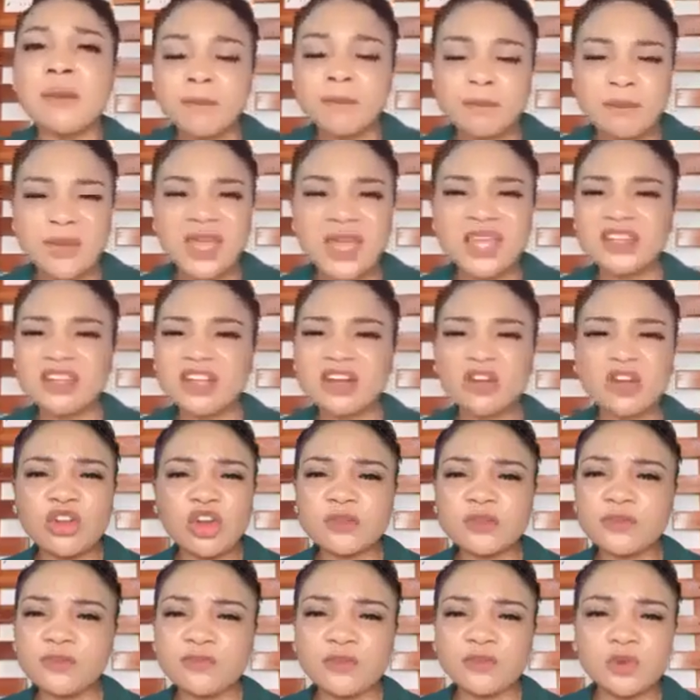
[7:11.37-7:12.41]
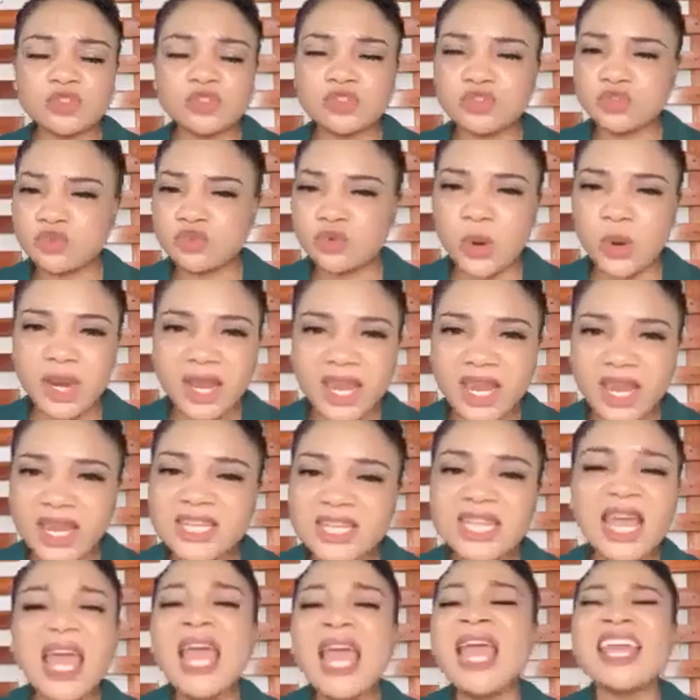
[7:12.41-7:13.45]
may the Lord
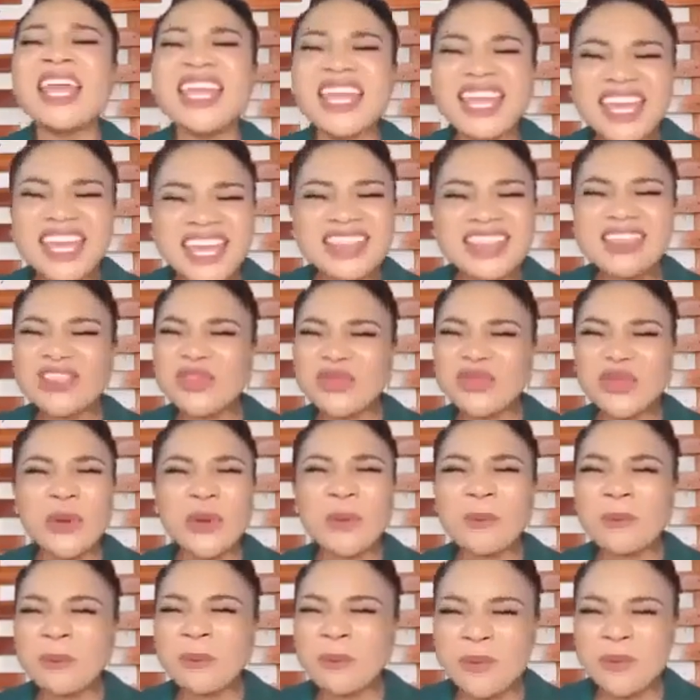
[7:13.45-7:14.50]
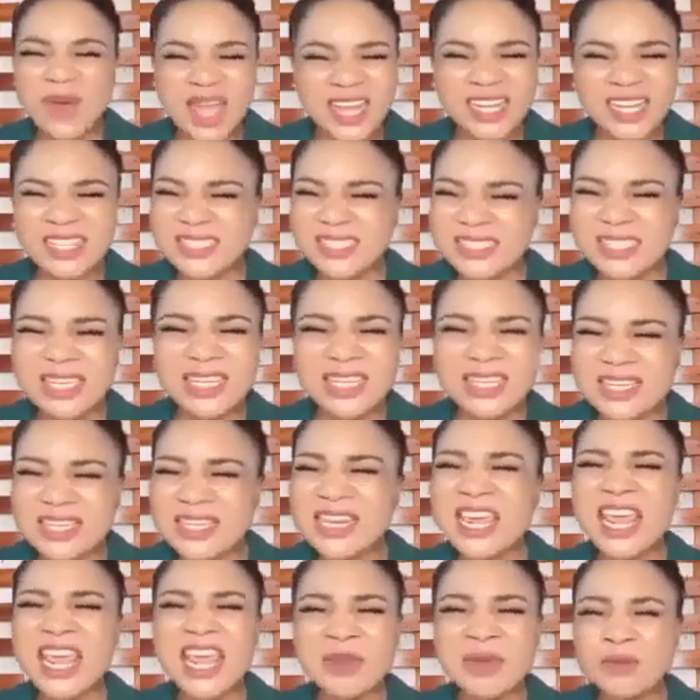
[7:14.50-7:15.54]
frustrate in the mighty
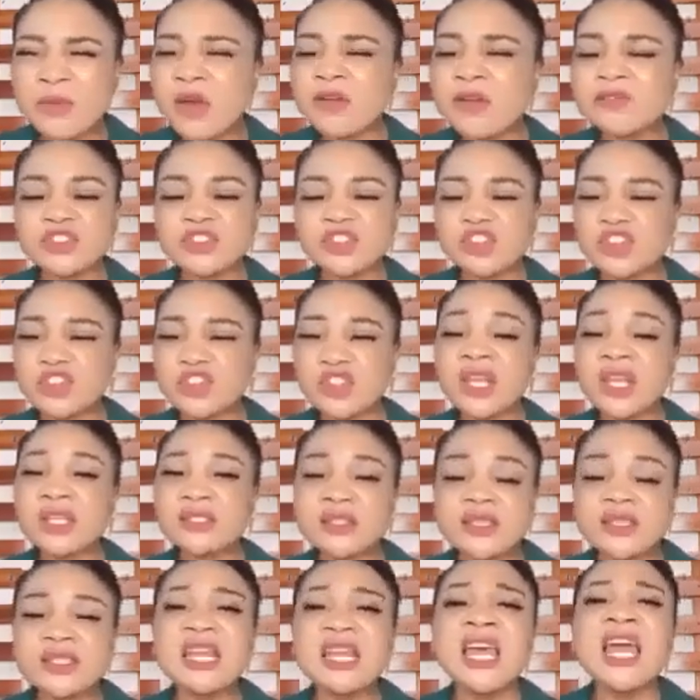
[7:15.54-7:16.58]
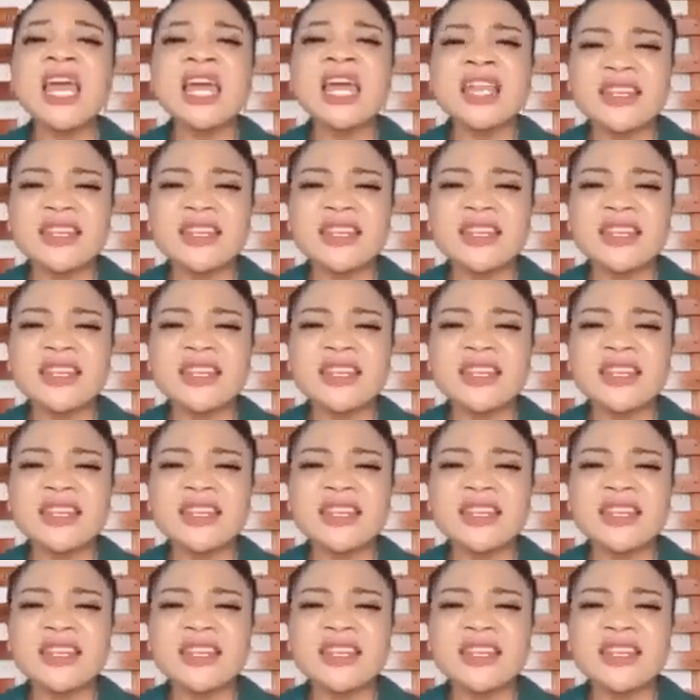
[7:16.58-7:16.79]
name of Jesus.